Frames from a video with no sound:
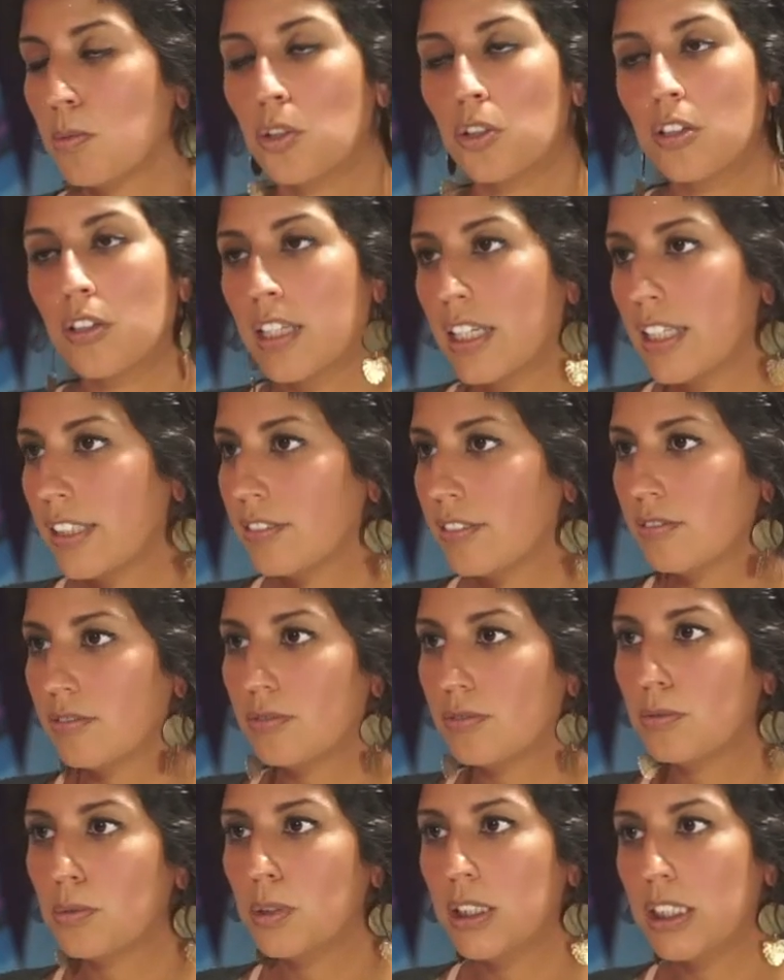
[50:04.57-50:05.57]

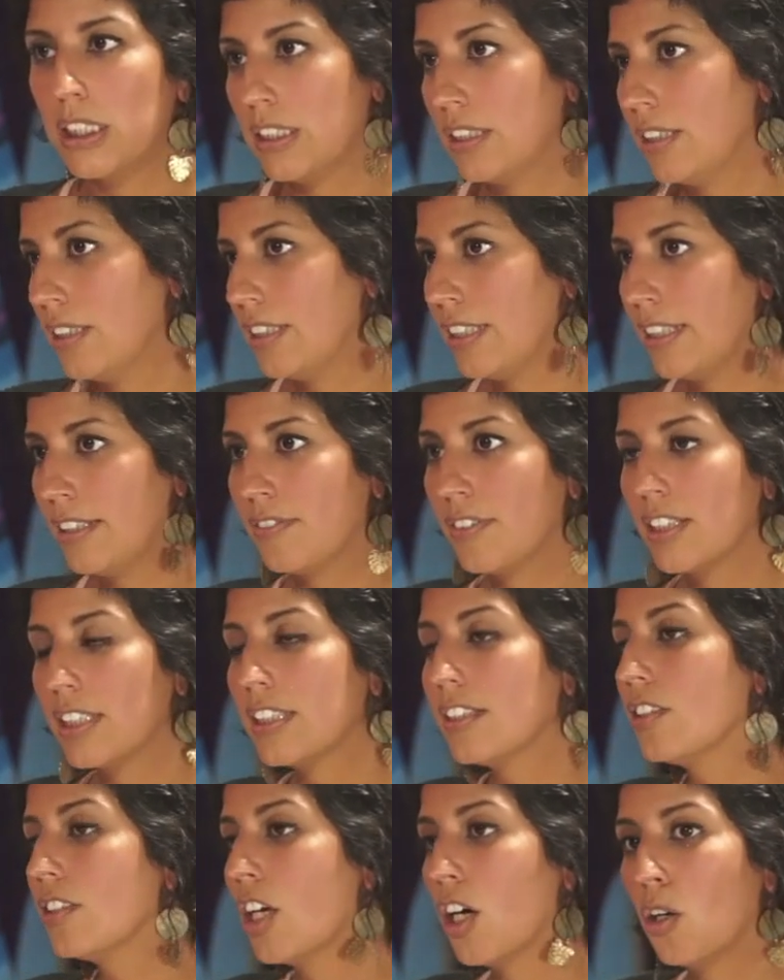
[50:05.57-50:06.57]
than we
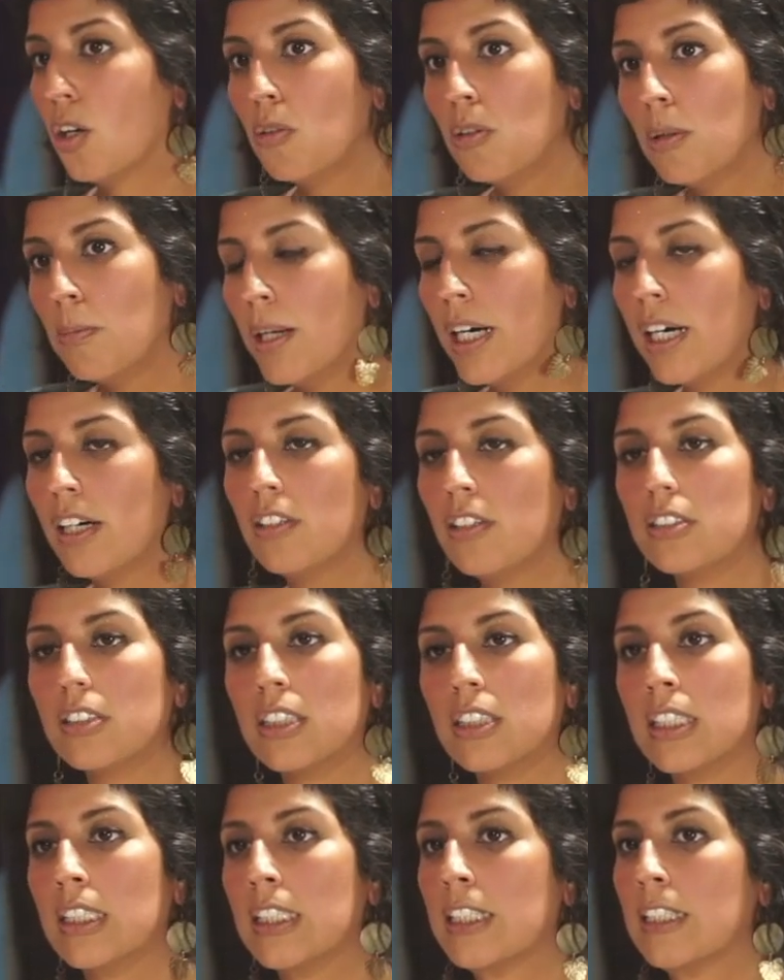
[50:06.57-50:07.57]
even know about.
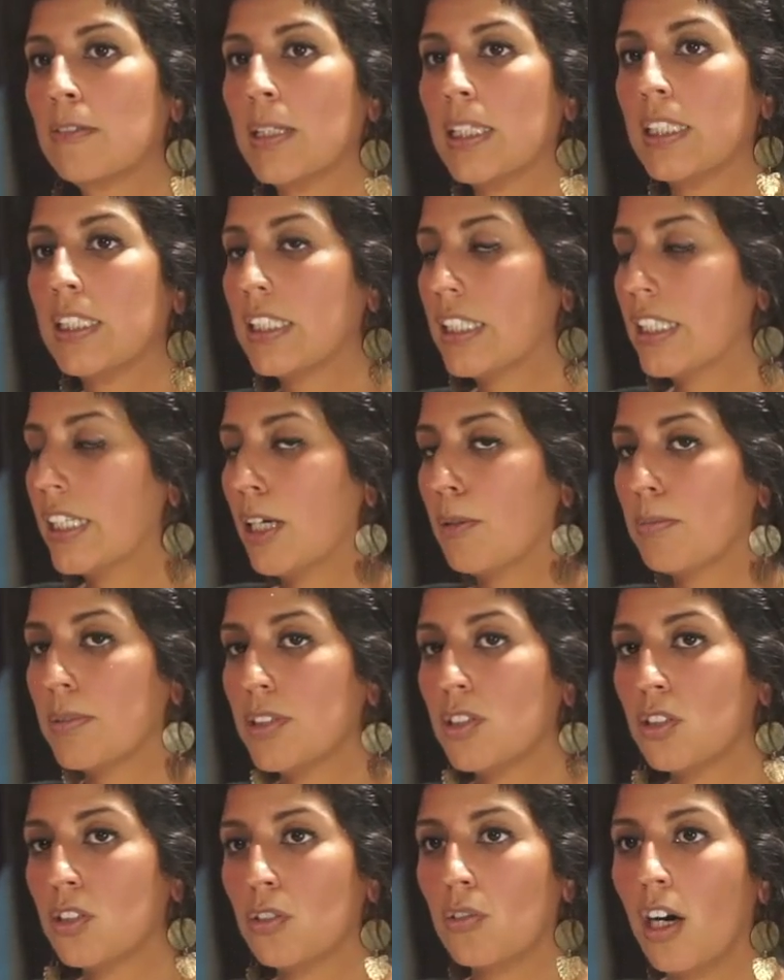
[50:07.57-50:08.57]
I think it happens
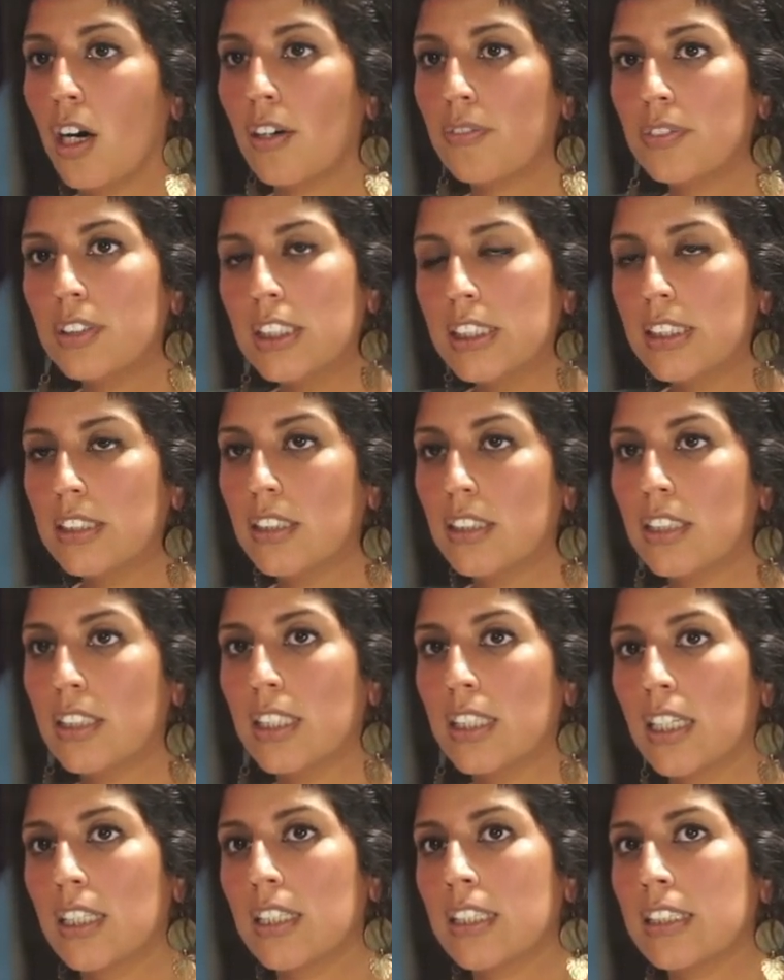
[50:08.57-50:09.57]
too often.
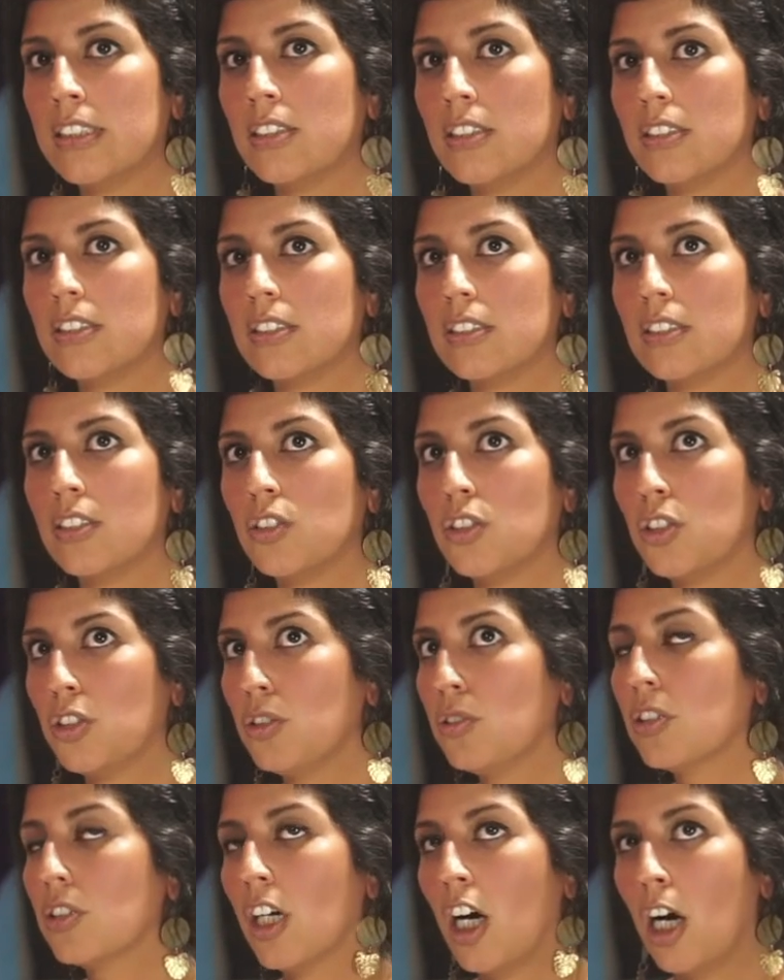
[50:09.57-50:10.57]
It's a too
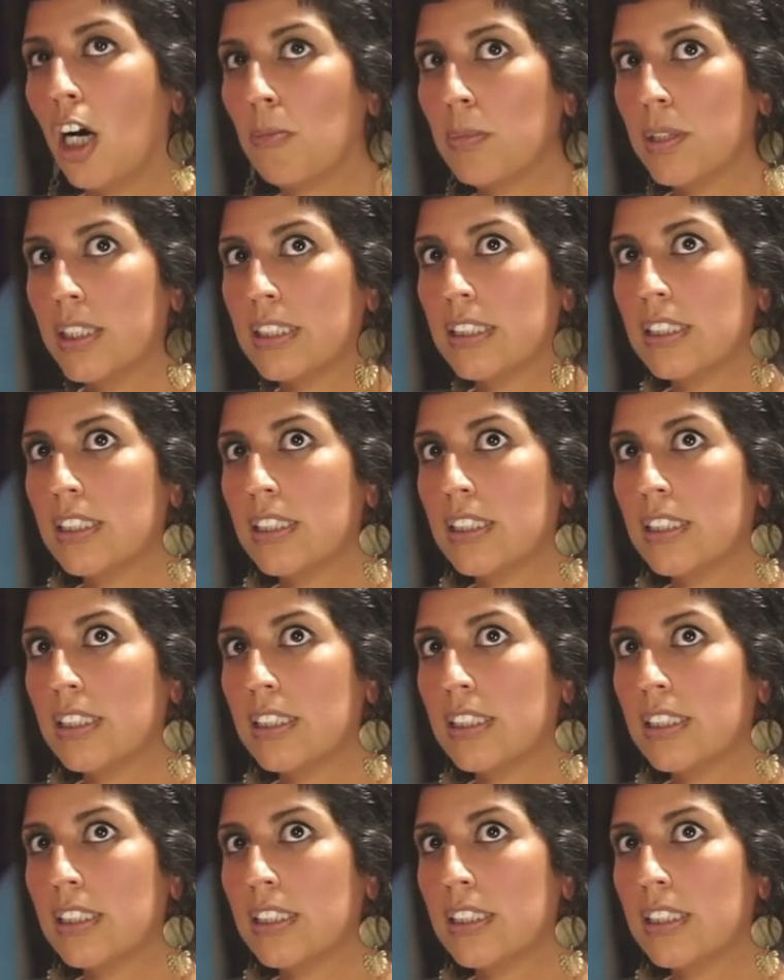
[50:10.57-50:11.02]
common.